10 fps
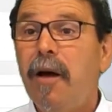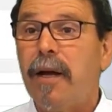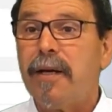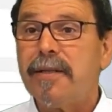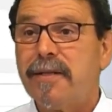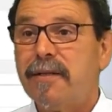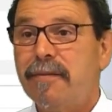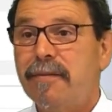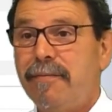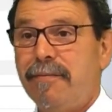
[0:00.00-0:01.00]
Plus,
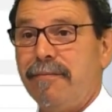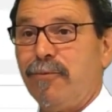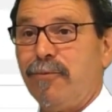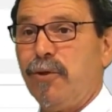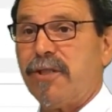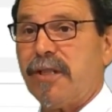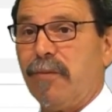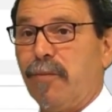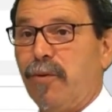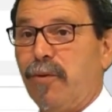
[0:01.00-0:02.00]
you
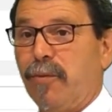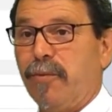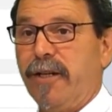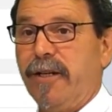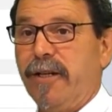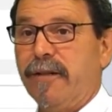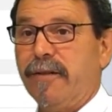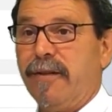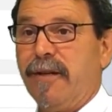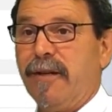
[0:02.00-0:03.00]
discover probably here
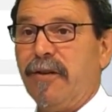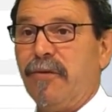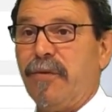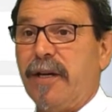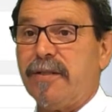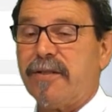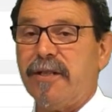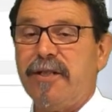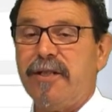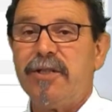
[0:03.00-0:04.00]
fan
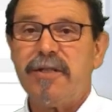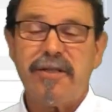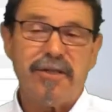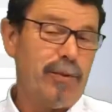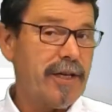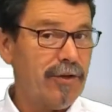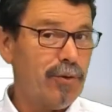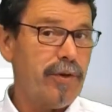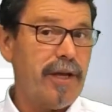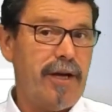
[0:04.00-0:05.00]
stages, so we can
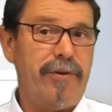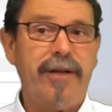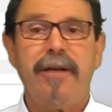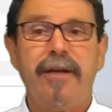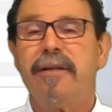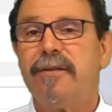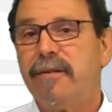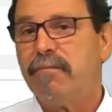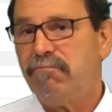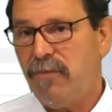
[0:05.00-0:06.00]
do the airing,
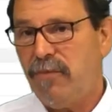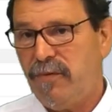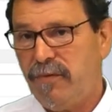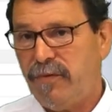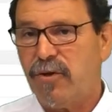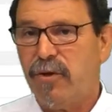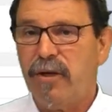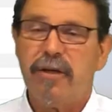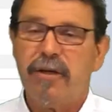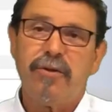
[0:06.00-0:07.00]
fan
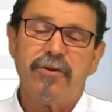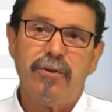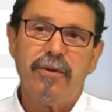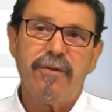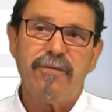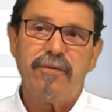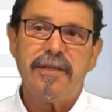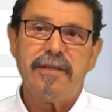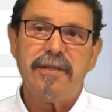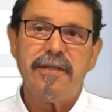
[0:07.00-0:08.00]
coil control, for
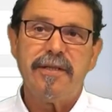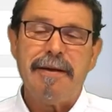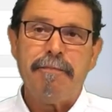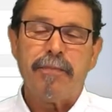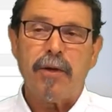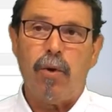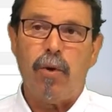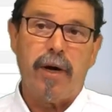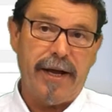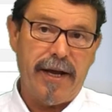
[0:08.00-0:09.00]
instance,
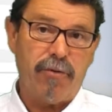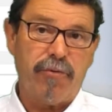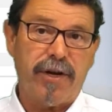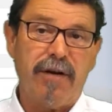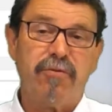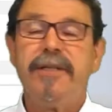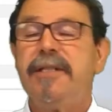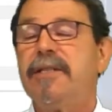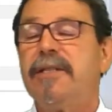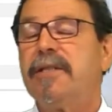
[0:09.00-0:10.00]
or air
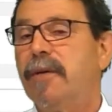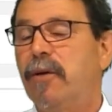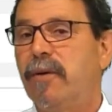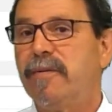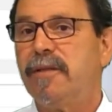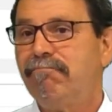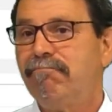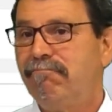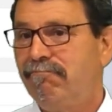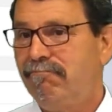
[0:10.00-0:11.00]
recoveries. However,
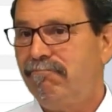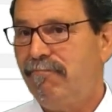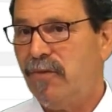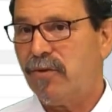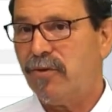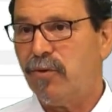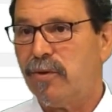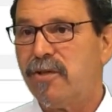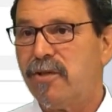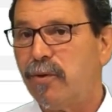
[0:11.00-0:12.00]
the
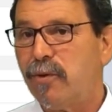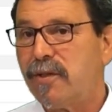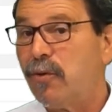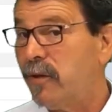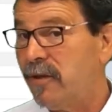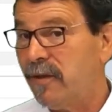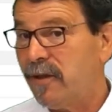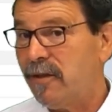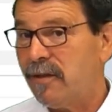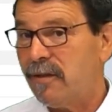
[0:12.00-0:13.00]
controller supports all these
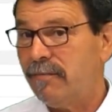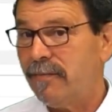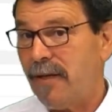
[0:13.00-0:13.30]
functions.